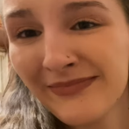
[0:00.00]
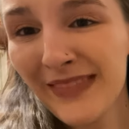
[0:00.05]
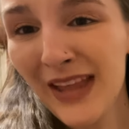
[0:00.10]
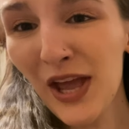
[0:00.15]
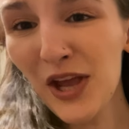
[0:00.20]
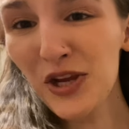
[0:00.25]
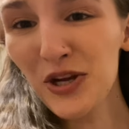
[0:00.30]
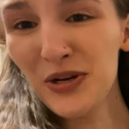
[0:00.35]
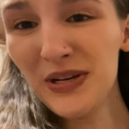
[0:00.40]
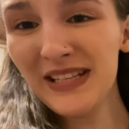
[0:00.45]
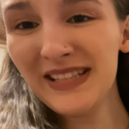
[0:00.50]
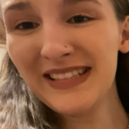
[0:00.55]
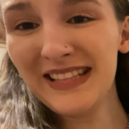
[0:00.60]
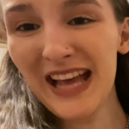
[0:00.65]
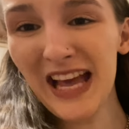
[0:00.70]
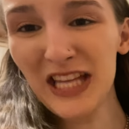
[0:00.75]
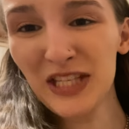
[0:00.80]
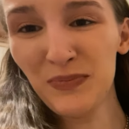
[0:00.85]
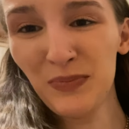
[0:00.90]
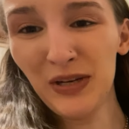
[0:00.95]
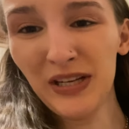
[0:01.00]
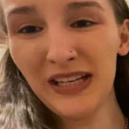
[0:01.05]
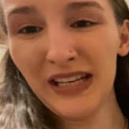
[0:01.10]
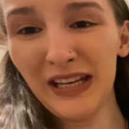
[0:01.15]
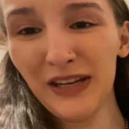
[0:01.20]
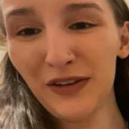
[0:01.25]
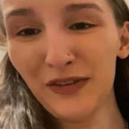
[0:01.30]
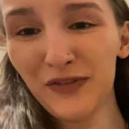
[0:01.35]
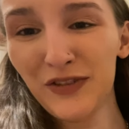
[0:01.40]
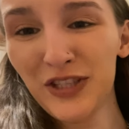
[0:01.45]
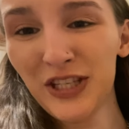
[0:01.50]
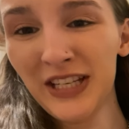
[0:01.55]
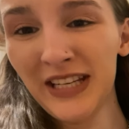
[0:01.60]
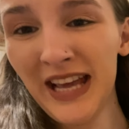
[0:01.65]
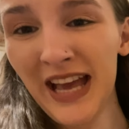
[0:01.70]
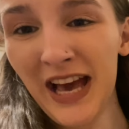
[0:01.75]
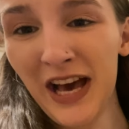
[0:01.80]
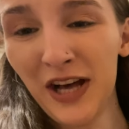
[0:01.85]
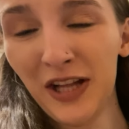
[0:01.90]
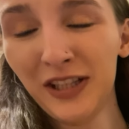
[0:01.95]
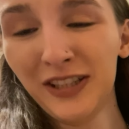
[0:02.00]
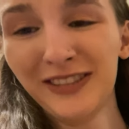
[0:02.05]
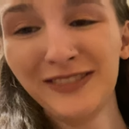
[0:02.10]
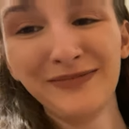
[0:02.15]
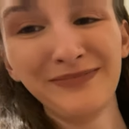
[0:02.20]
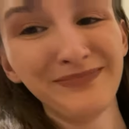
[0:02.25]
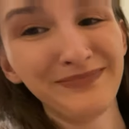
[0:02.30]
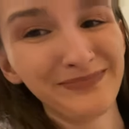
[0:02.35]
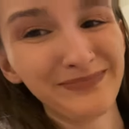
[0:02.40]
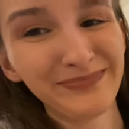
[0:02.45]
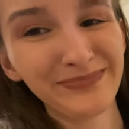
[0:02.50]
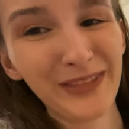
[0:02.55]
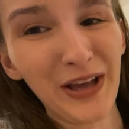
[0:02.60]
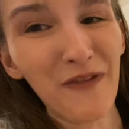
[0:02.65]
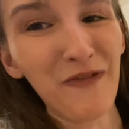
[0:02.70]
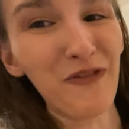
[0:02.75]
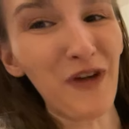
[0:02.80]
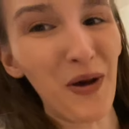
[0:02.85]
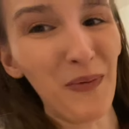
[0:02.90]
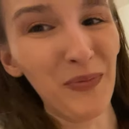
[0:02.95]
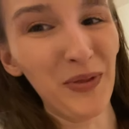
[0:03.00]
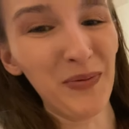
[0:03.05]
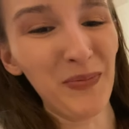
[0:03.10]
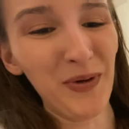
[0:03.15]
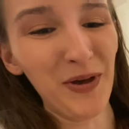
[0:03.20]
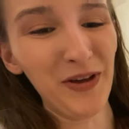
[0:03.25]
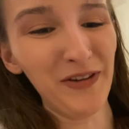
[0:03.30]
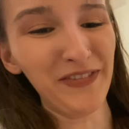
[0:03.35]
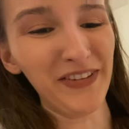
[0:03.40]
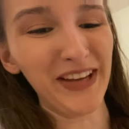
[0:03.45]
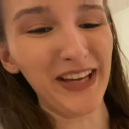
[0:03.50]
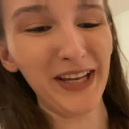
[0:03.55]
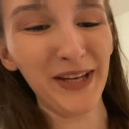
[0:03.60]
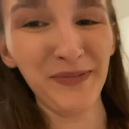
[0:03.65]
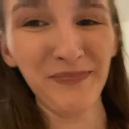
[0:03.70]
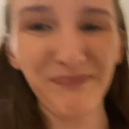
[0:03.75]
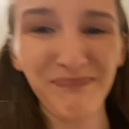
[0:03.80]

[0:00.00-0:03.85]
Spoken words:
You're in desperate need of Chanel from the movie.